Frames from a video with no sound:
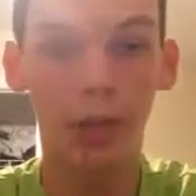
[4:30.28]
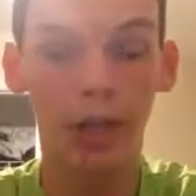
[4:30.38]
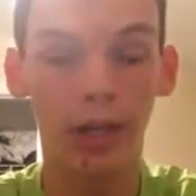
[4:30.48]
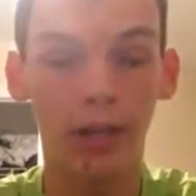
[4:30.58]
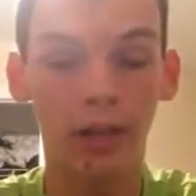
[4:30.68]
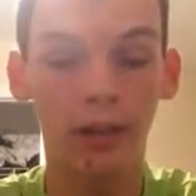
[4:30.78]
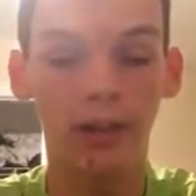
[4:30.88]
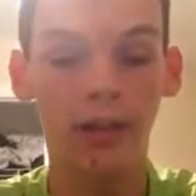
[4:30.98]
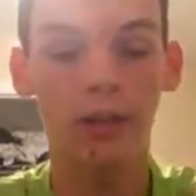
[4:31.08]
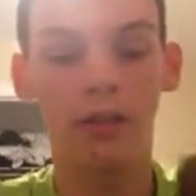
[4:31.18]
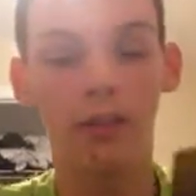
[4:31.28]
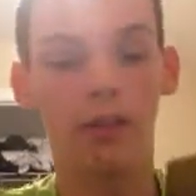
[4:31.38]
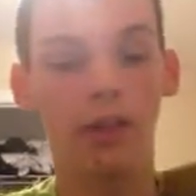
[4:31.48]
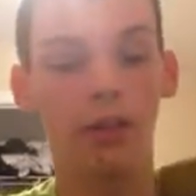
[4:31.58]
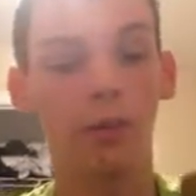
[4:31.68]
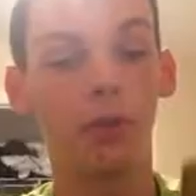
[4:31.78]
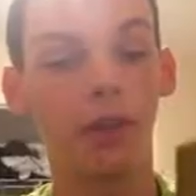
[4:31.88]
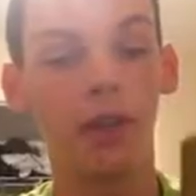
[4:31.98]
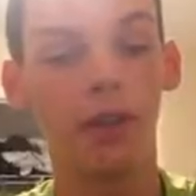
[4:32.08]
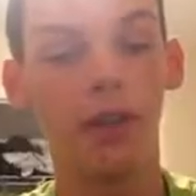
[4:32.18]
like and don't
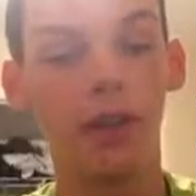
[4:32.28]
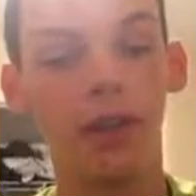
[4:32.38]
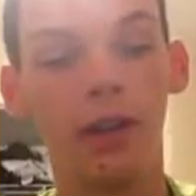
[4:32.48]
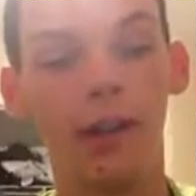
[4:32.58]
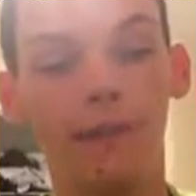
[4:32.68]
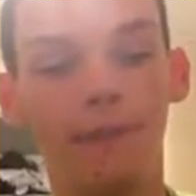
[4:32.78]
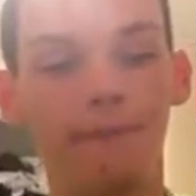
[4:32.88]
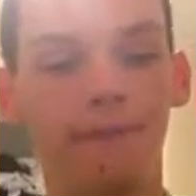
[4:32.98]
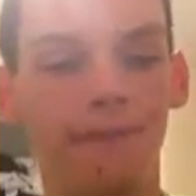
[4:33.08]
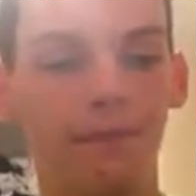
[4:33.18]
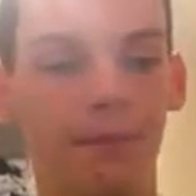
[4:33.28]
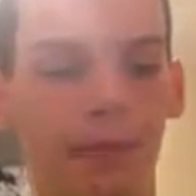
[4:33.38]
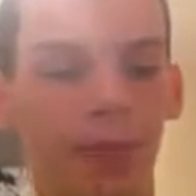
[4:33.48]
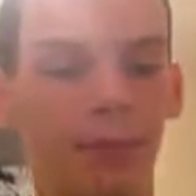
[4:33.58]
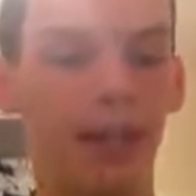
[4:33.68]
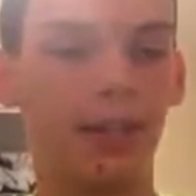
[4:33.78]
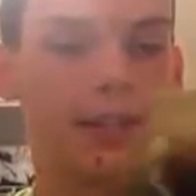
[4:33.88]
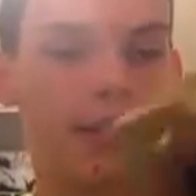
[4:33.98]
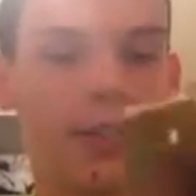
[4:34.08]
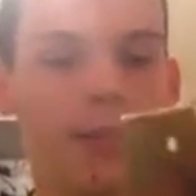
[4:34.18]
like, I'm kind of
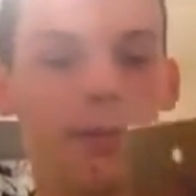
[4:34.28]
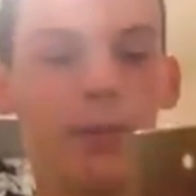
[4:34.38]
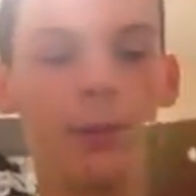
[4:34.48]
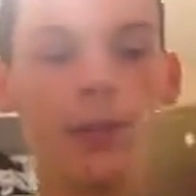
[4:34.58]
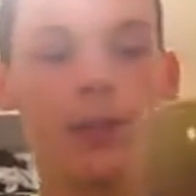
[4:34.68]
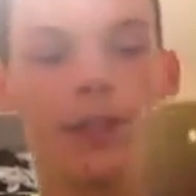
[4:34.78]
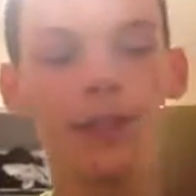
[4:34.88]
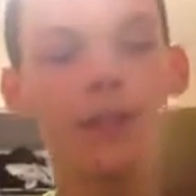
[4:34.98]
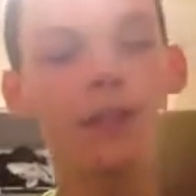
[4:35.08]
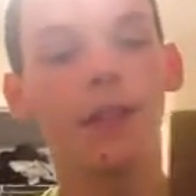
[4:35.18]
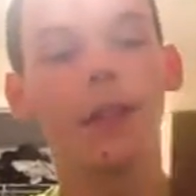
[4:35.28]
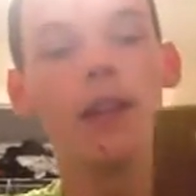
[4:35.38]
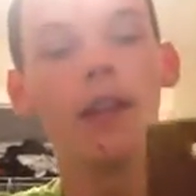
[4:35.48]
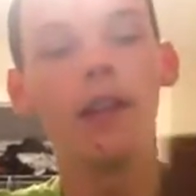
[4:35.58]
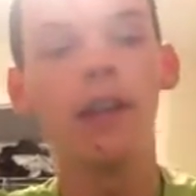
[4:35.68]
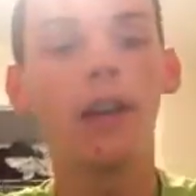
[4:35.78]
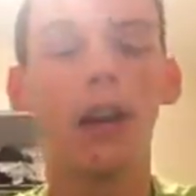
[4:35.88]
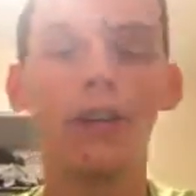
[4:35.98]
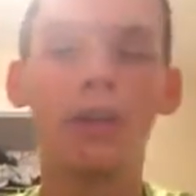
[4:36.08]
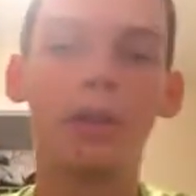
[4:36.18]
stuck in between this.
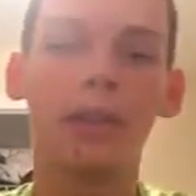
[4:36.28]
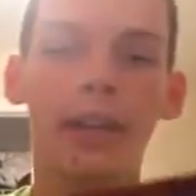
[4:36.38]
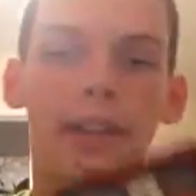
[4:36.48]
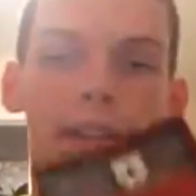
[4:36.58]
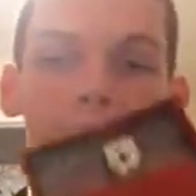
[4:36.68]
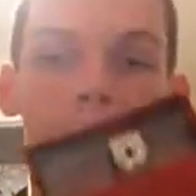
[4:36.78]
I don't like that they